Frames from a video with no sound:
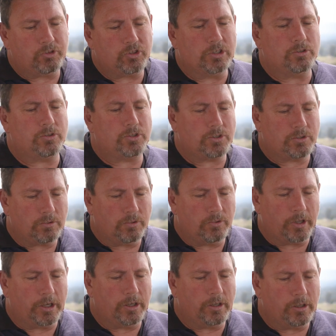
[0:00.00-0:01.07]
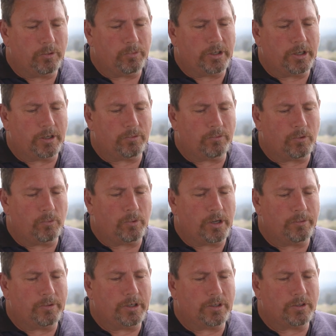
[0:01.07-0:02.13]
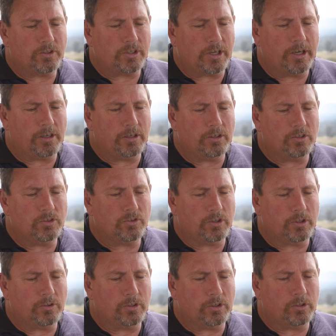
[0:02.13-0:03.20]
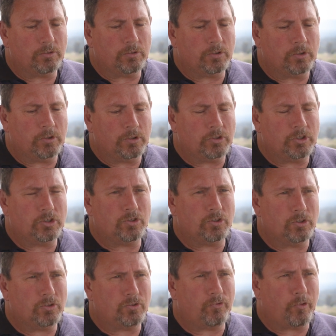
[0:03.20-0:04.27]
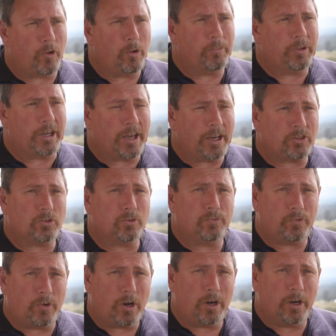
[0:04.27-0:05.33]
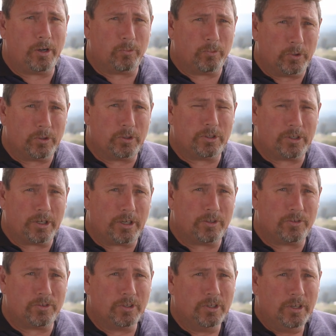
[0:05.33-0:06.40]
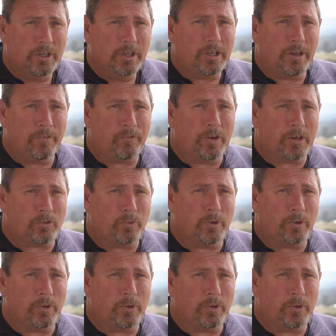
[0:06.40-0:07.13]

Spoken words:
since then, and the way we understand it, is that your distance from the actual fire really does affect